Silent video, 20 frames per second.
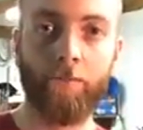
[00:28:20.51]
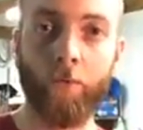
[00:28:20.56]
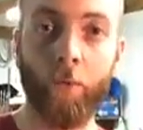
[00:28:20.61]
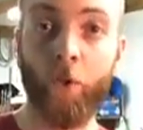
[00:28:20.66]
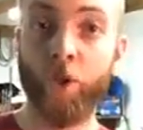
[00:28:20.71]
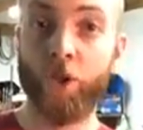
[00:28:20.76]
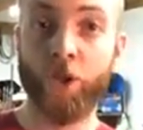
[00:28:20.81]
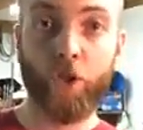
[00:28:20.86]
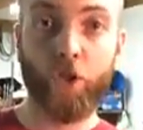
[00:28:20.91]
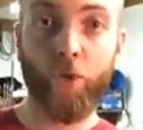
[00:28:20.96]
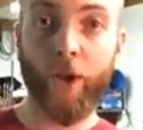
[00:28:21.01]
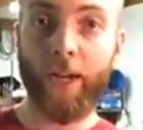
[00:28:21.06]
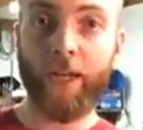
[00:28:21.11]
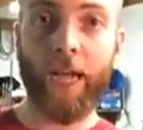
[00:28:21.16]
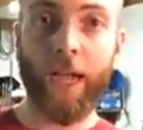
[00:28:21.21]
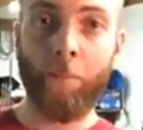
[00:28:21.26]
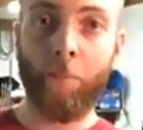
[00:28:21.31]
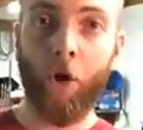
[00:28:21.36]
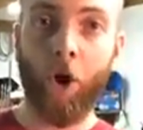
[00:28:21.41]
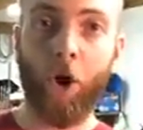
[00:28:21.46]
which is great.
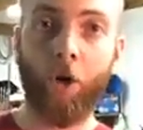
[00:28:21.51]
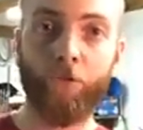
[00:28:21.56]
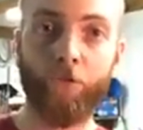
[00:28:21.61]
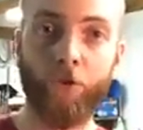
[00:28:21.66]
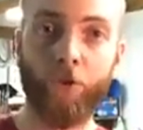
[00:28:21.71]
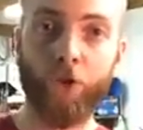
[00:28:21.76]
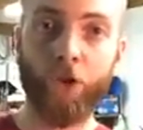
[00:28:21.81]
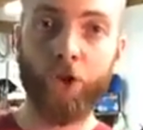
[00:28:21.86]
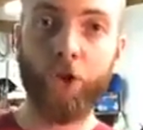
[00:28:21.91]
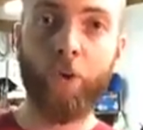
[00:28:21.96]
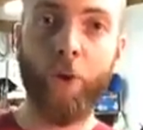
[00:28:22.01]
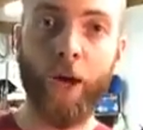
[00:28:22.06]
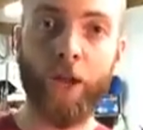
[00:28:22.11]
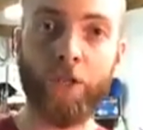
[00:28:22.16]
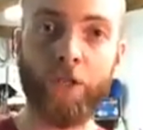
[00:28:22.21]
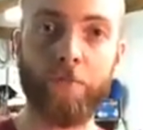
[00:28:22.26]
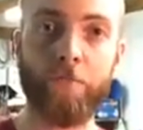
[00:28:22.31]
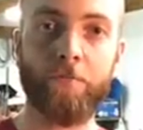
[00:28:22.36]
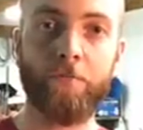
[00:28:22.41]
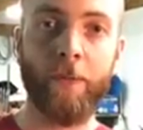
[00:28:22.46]
I'm all for
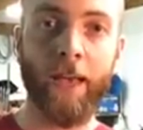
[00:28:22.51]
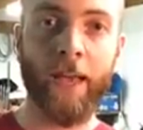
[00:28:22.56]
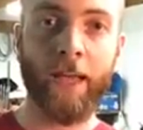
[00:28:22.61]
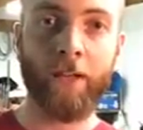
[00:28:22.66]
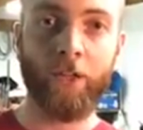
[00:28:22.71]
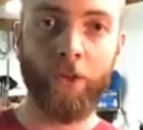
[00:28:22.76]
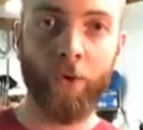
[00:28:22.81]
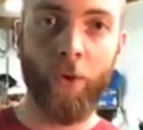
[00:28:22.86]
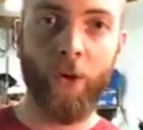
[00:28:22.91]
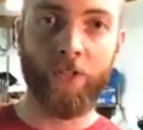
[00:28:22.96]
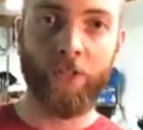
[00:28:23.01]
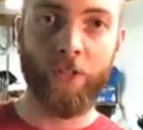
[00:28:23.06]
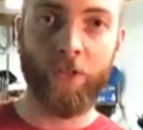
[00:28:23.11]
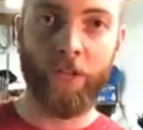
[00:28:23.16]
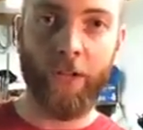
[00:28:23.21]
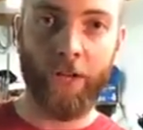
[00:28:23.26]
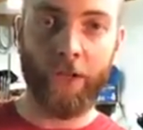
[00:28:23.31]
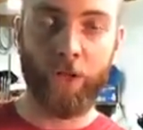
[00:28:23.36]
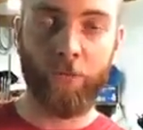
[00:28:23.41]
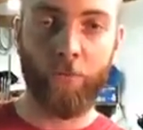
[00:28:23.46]
US made, US
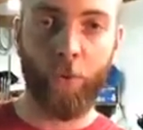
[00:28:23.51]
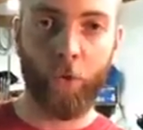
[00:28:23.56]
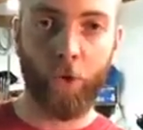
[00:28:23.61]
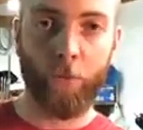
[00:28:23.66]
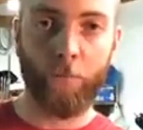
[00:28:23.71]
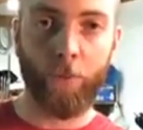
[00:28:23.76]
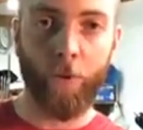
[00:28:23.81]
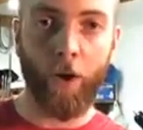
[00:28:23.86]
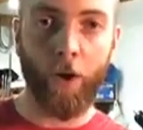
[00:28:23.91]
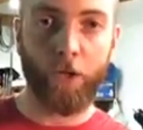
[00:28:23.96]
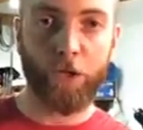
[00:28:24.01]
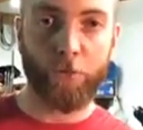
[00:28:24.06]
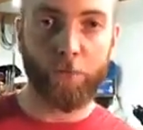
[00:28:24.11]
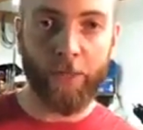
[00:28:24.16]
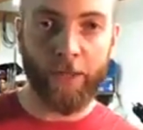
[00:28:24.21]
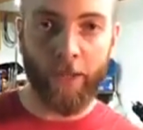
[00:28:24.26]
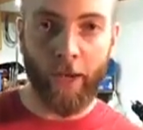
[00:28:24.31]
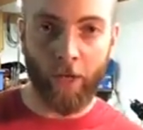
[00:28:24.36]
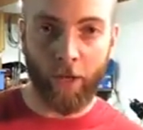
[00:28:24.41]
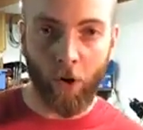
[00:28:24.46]
injection molded parts
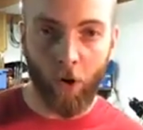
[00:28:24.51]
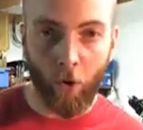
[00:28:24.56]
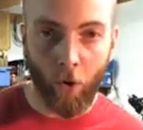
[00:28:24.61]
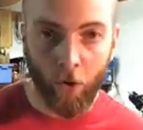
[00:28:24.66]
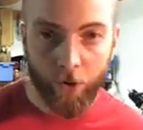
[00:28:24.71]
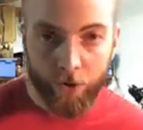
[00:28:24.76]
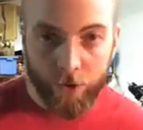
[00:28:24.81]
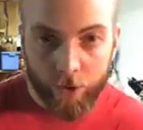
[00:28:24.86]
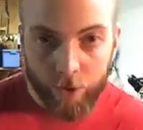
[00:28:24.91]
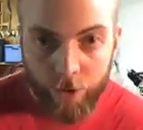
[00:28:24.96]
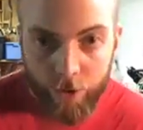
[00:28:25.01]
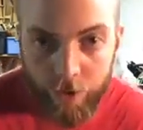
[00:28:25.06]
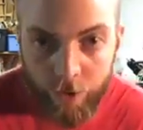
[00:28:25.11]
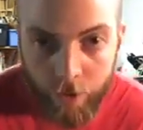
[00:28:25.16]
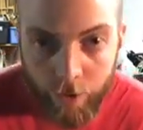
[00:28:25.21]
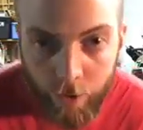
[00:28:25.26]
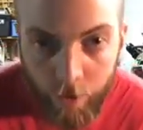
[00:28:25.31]
being on our holsters.